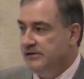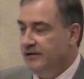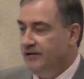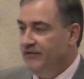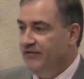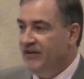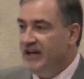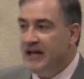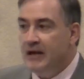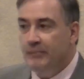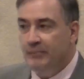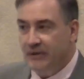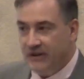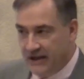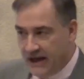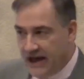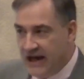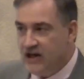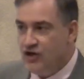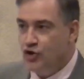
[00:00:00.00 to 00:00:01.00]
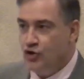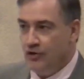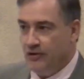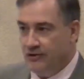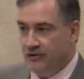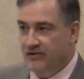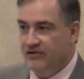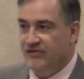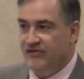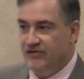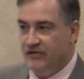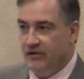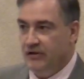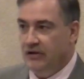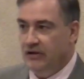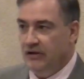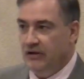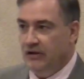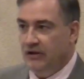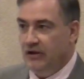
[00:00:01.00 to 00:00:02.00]
The implications
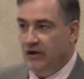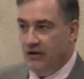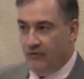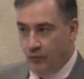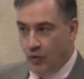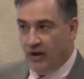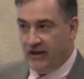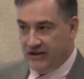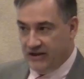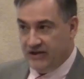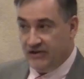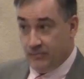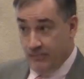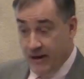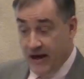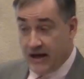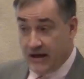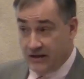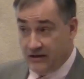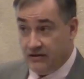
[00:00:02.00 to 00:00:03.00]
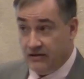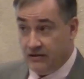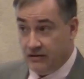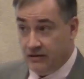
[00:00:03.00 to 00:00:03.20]
of what this meant.